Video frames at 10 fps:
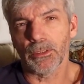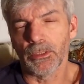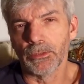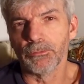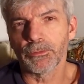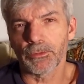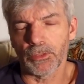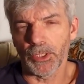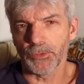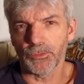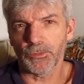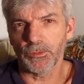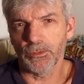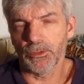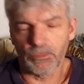of Christ
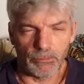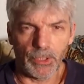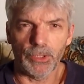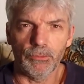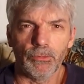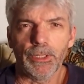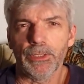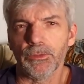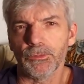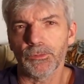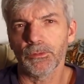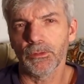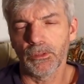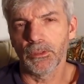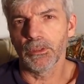in many ways,
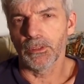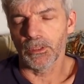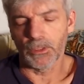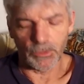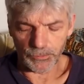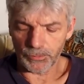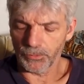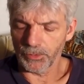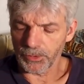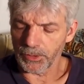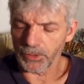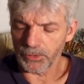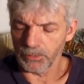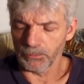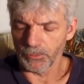and also the
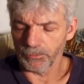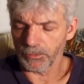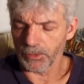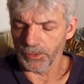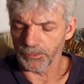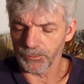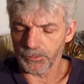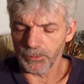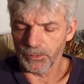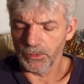kingdom of Christ.